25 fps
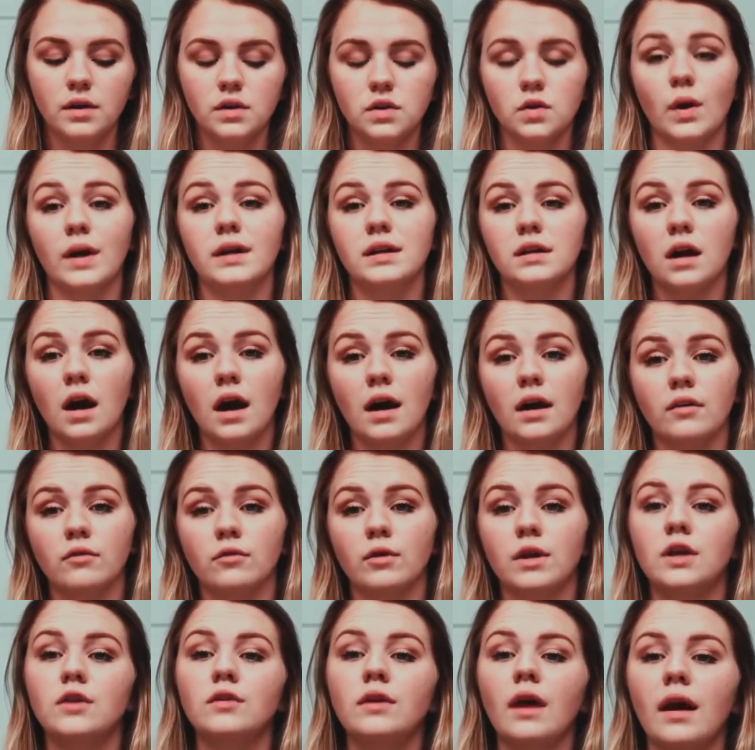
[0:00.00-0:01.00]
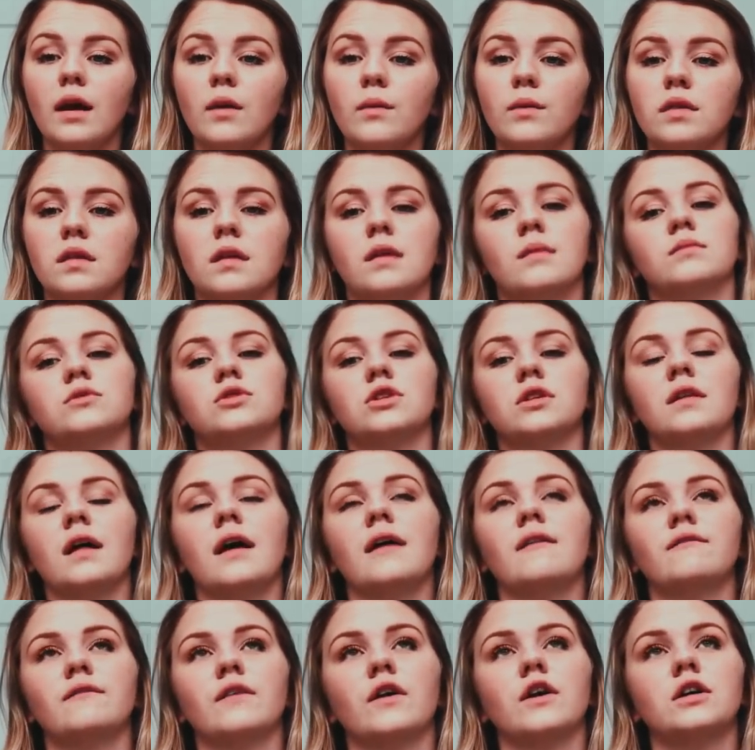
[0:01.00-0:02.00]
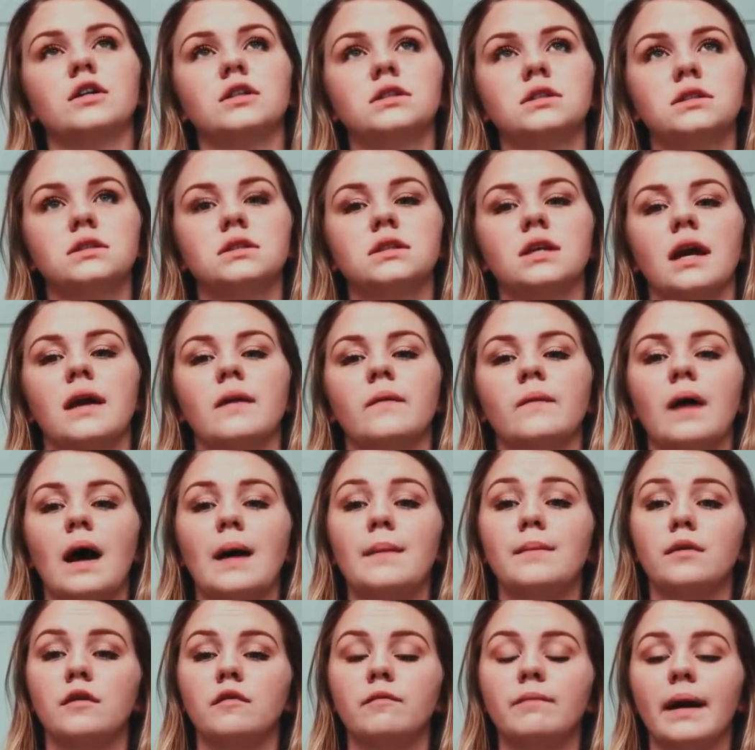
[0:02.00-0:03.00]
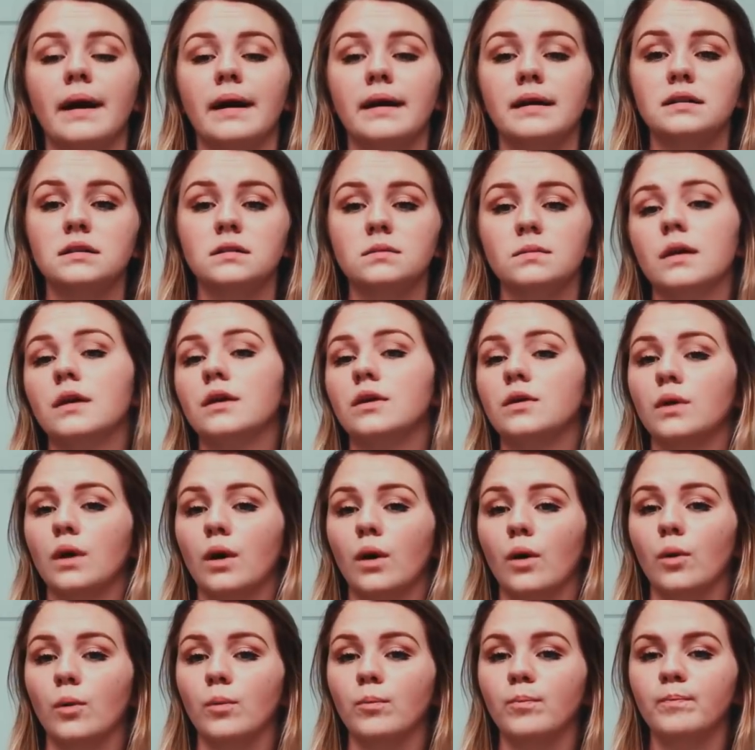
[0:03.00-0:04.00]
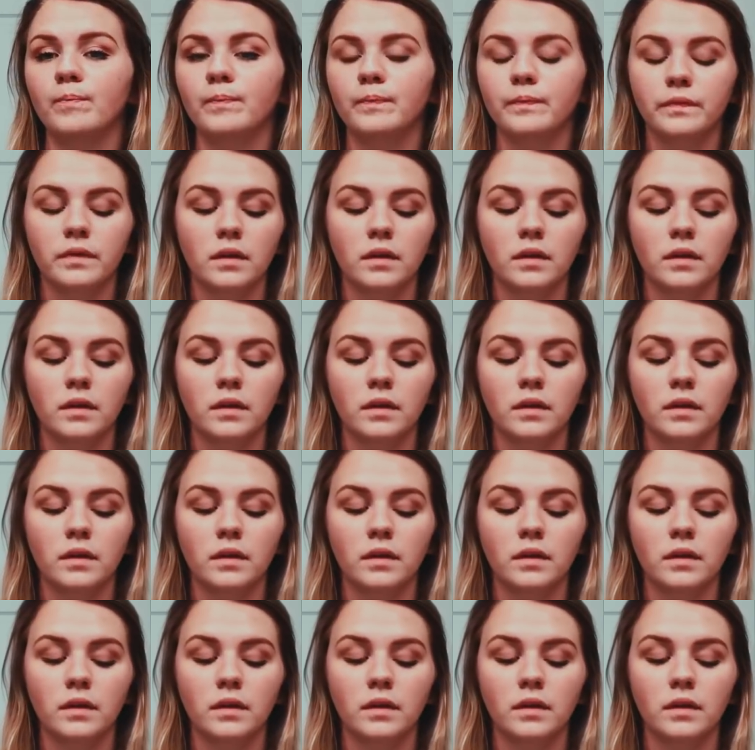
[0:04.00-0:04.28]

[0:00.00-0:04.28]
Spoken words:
So I got reunited with him July 1st, and I moved back into my new home.